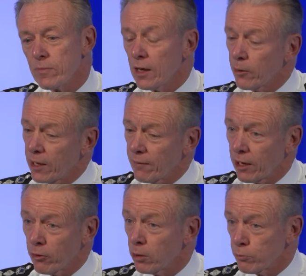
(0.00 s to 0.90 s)
And we have
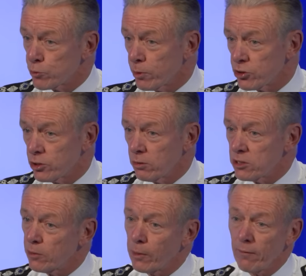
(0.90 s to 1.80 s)
our armed response
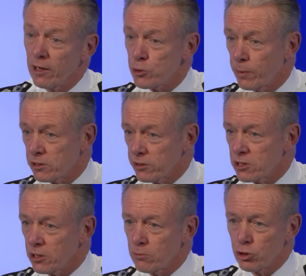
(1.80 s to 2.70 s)
units and we have our
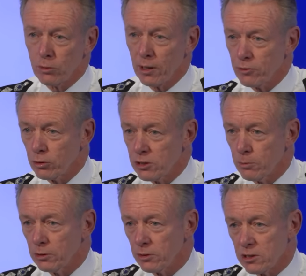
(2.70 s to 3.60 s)
specialist teams should we have to go into
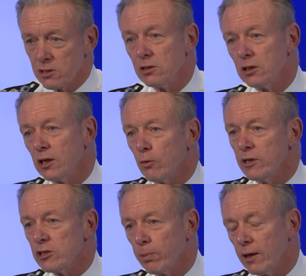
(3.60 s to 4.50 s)
buildings uh,
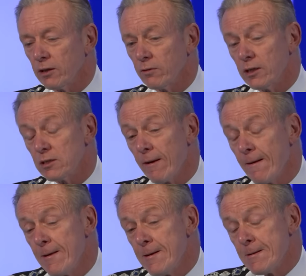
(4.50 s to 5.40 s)
when it's a planned event.
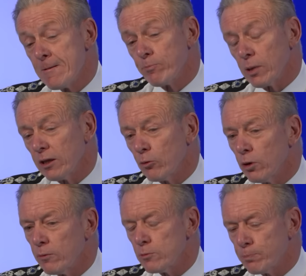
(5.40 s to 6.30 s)
But I think
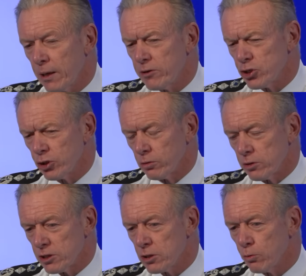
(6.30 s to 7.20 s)
what Paris showed
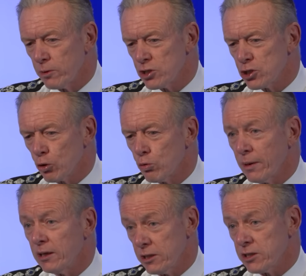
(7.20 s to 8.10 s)
us with so
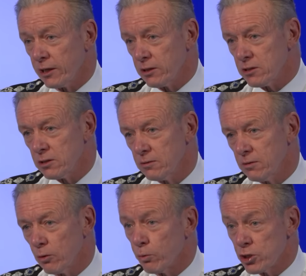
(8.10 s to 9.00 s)
many attackers
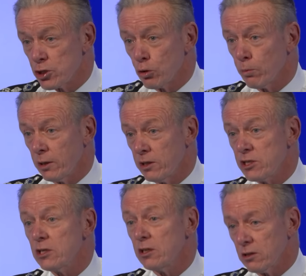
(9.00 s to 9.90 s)
with so many
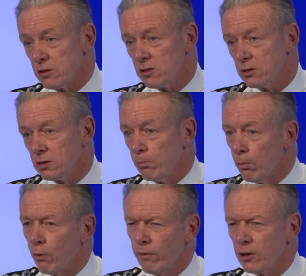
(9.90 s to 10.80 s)
scenes
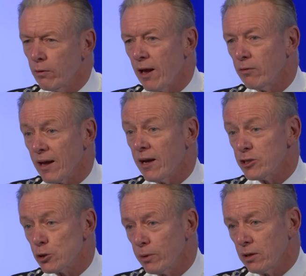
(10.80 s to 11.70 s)
moving around
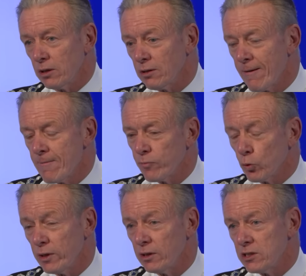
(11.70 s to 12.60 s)
at speed,
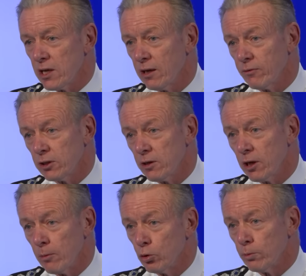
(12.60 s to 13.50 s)
we need to have a,
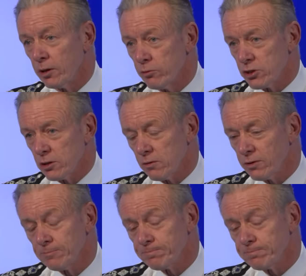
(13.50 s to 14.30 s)
a mobile reserve.